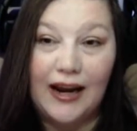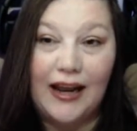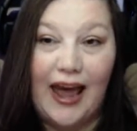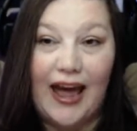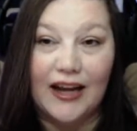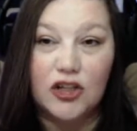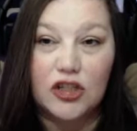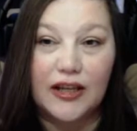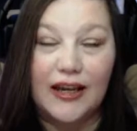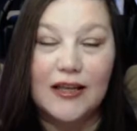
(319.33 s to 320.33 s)
it
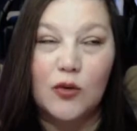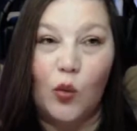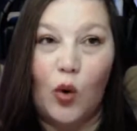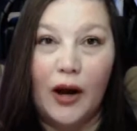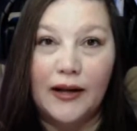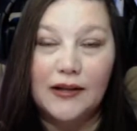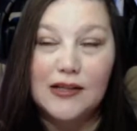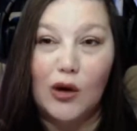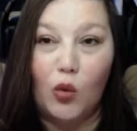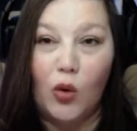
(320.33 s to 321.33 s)
actually is one
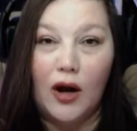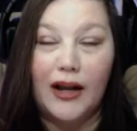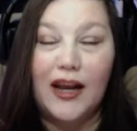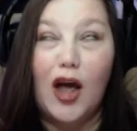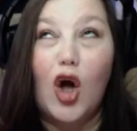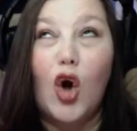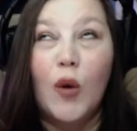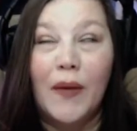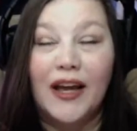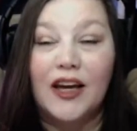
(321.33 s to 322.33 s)
to one.
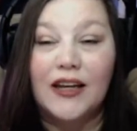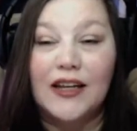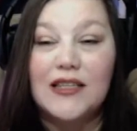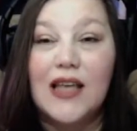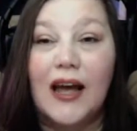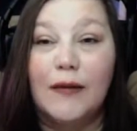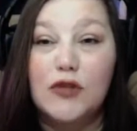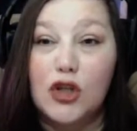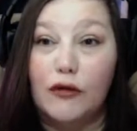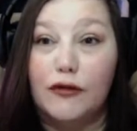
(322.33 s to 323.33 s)
Oh my goodness, I'm
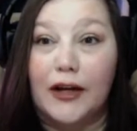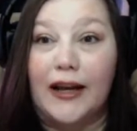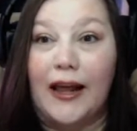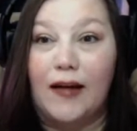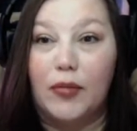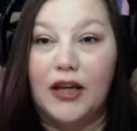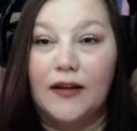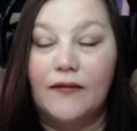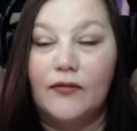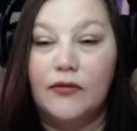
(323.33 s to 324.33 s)
so freaking
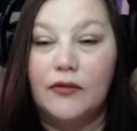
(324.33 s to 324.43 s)
happy